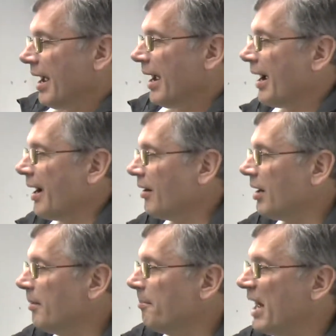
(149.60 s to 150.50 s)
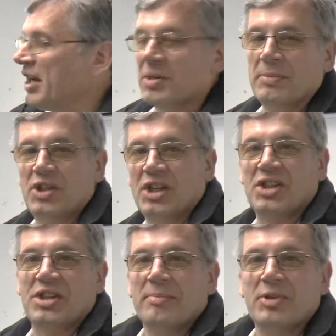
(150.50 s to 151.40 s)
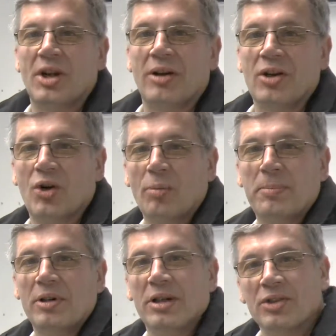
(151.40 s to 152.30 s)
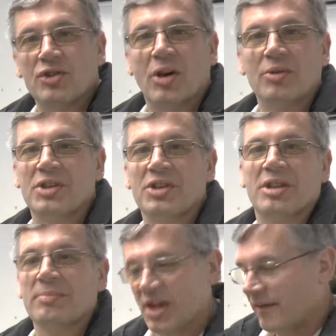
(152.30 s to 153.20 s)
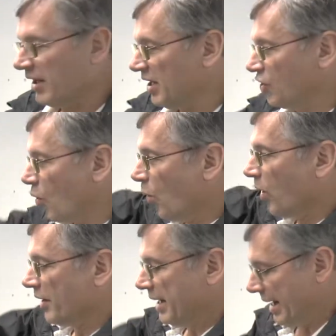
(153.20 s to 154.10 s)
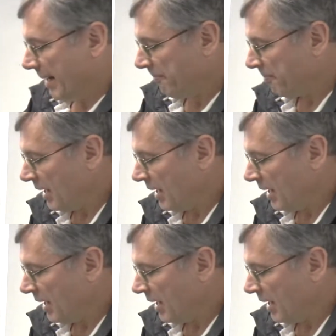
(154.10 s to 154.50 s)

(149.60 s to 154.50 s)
our management systems, our corporate control systems, everything's all on here.